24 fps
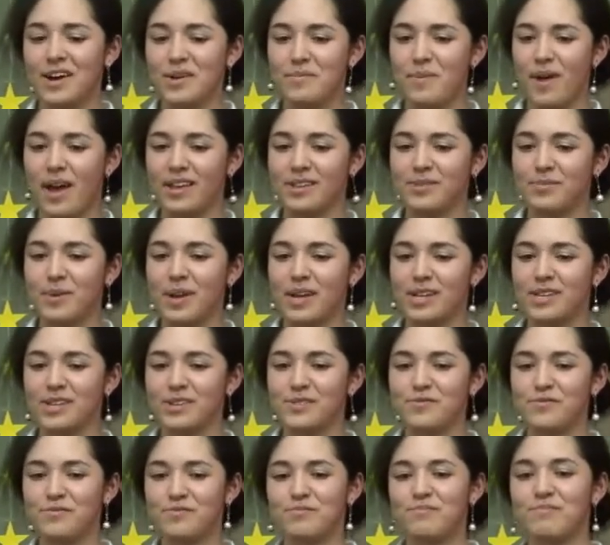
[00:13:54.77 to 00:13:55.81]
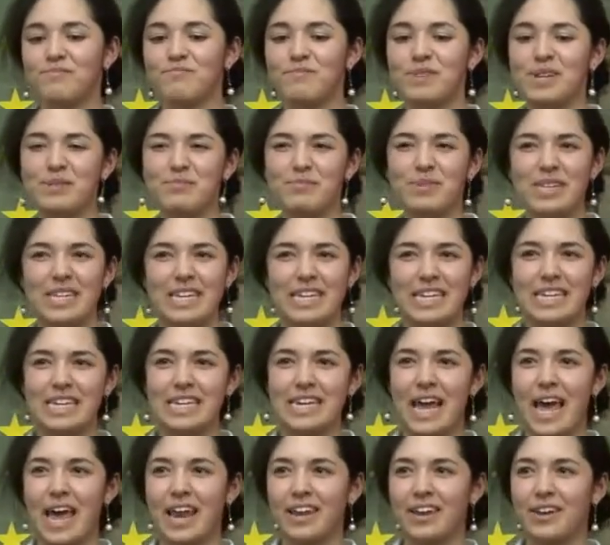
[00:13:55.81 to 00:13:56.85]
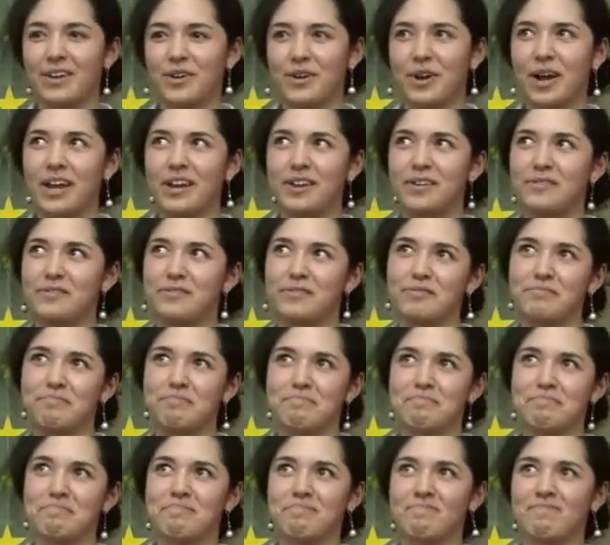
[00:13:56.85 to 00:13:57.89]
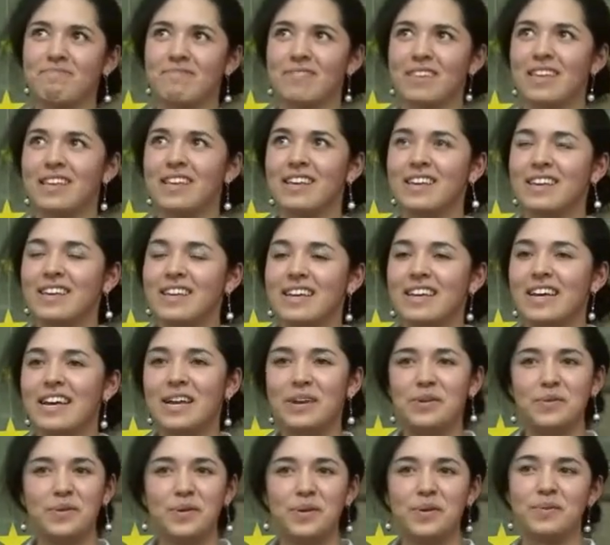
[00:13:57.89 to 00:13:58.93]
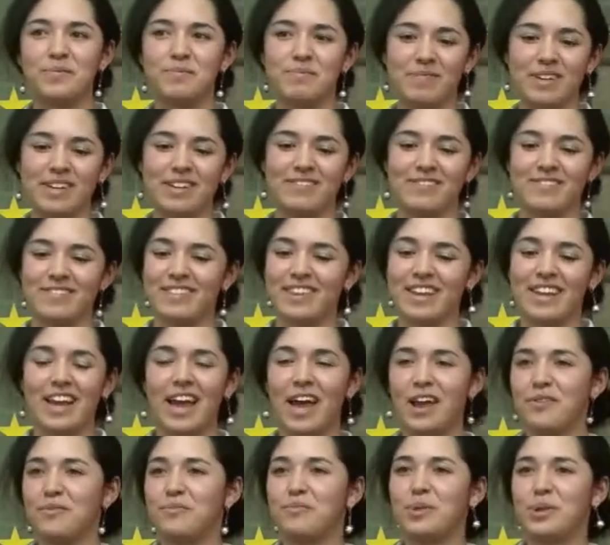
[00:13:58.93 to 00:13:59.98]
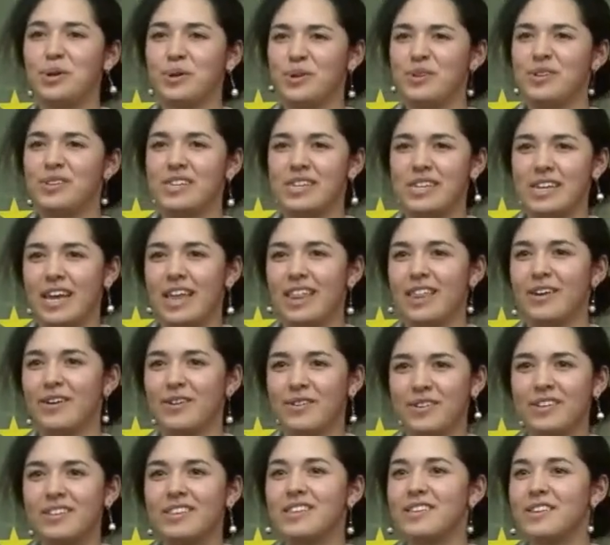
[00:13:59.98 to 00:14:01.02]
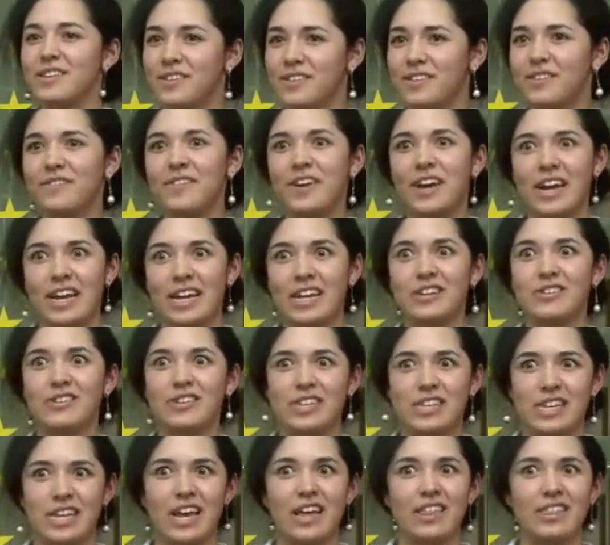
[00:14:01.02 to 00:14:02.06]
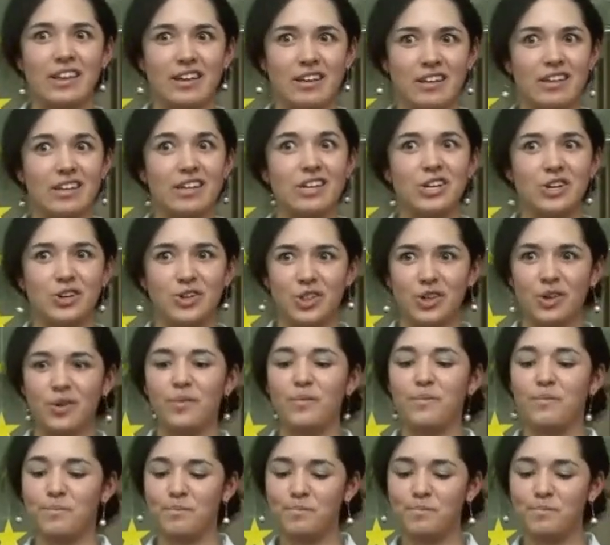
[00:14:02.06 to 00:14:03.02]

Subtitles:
aspects of manipulating data are kind of, I don't know, it kind of blurs together. It's a very interesting ethical issue, though.